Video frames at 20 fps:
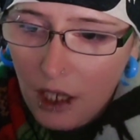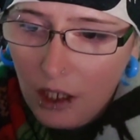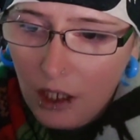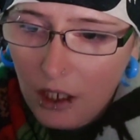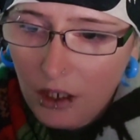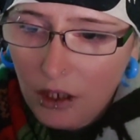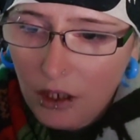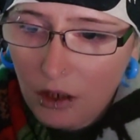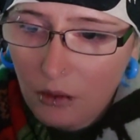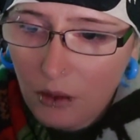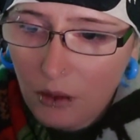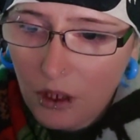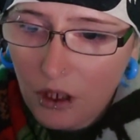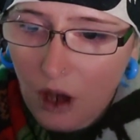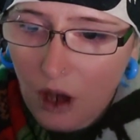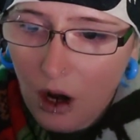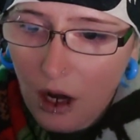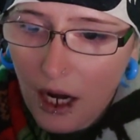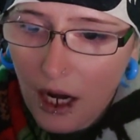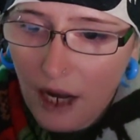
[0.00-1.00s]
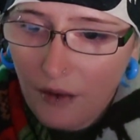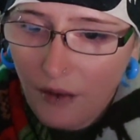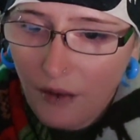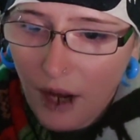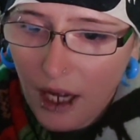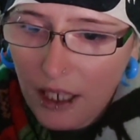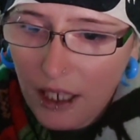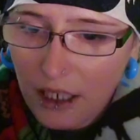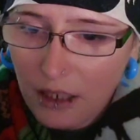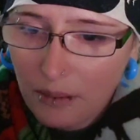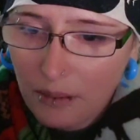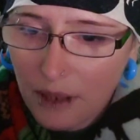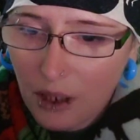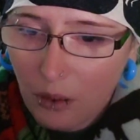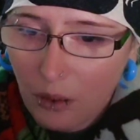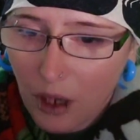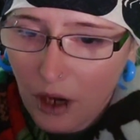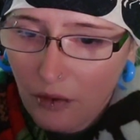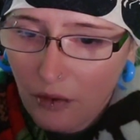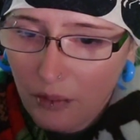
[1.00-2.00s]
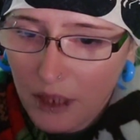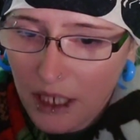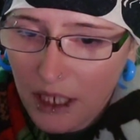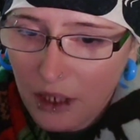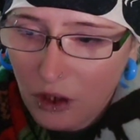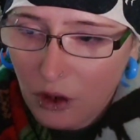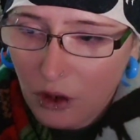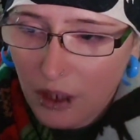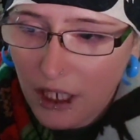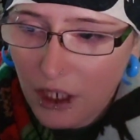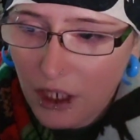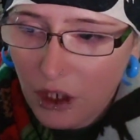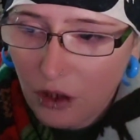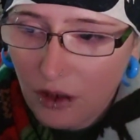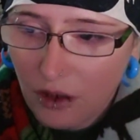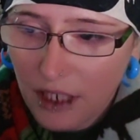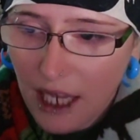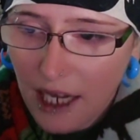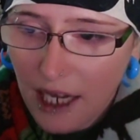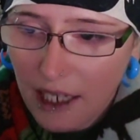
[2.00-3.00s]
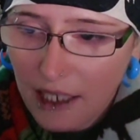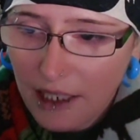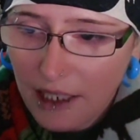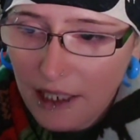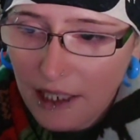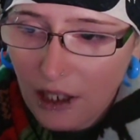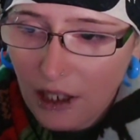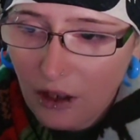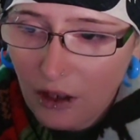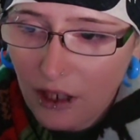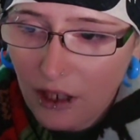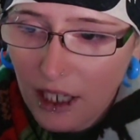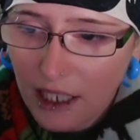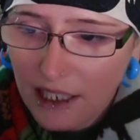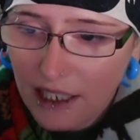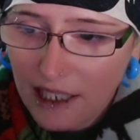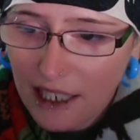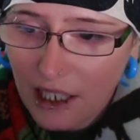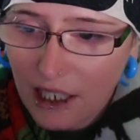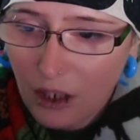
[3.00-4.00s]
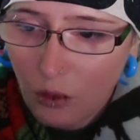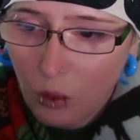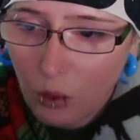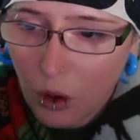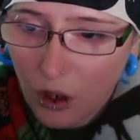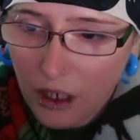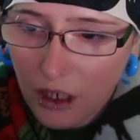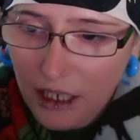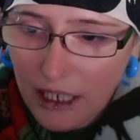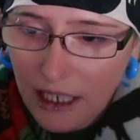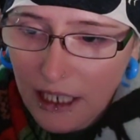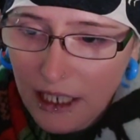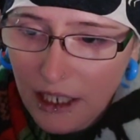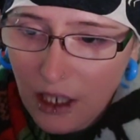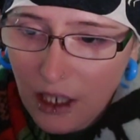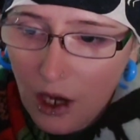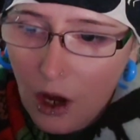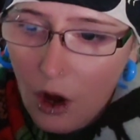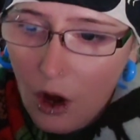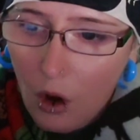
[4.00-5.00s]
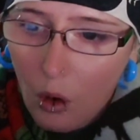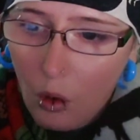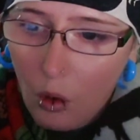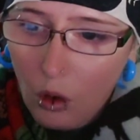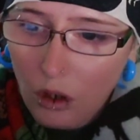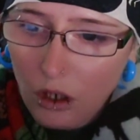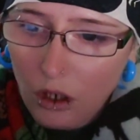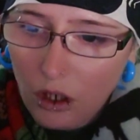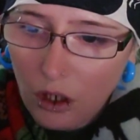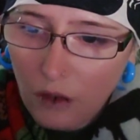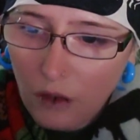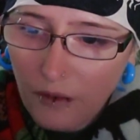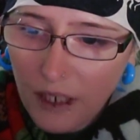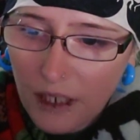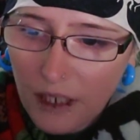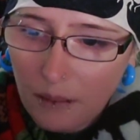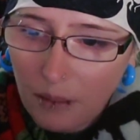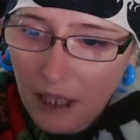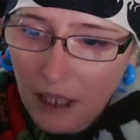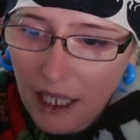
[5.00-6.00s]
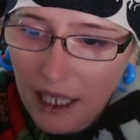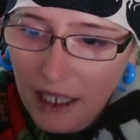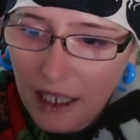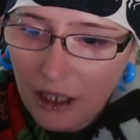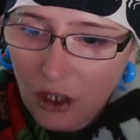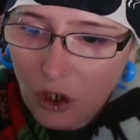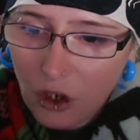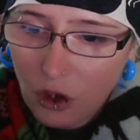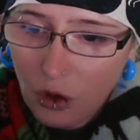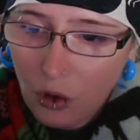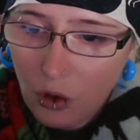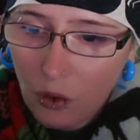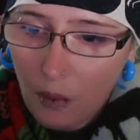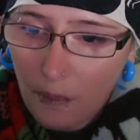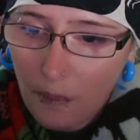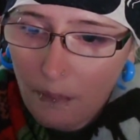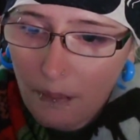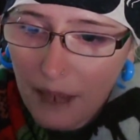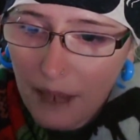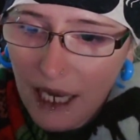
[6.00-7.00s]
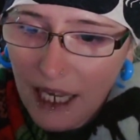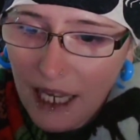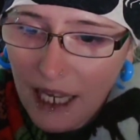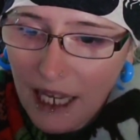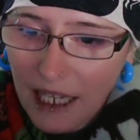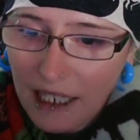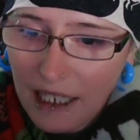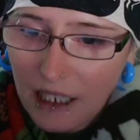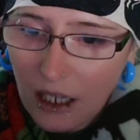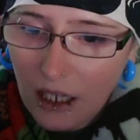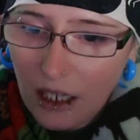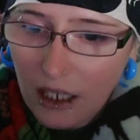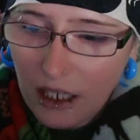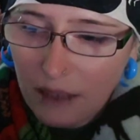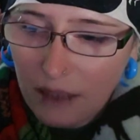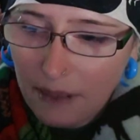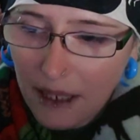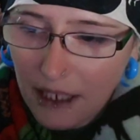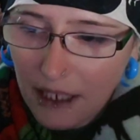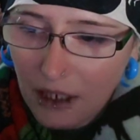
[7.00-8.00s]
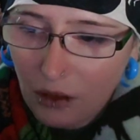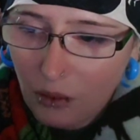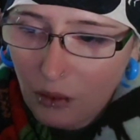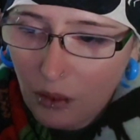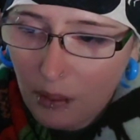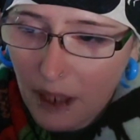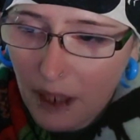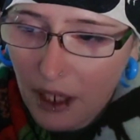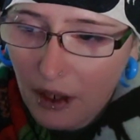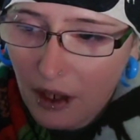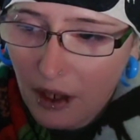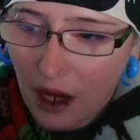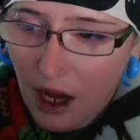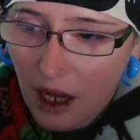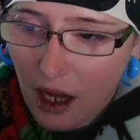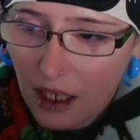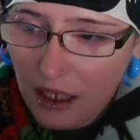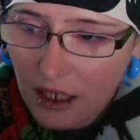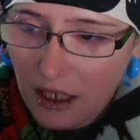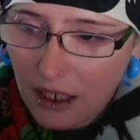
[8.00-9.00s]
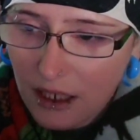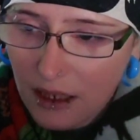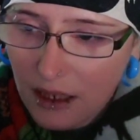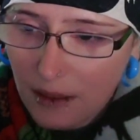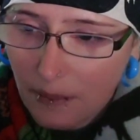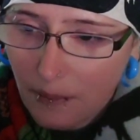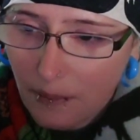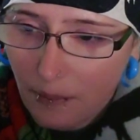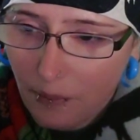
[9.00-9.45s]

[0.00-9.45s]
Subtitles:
Consumers are advised to be aware of potential issues and consider extended warranties or service plans to mitigate unexpected repair costs.